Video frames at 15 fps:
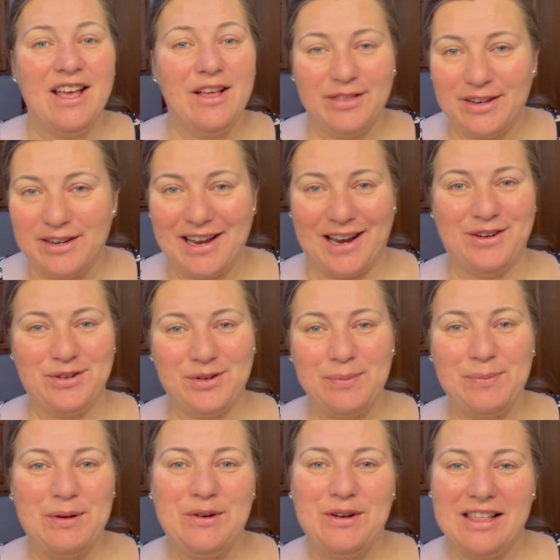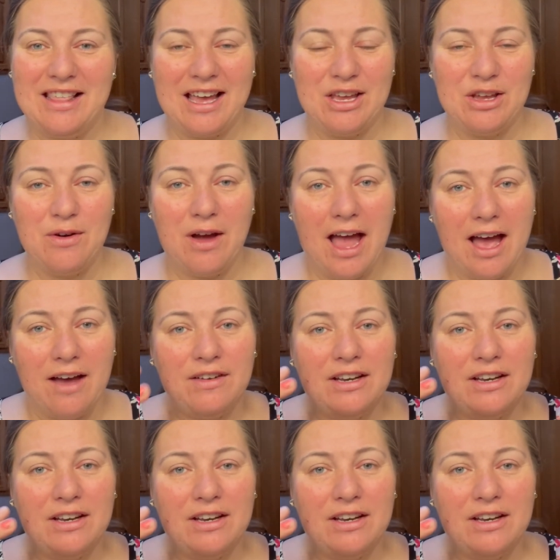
the natural beauty that you have,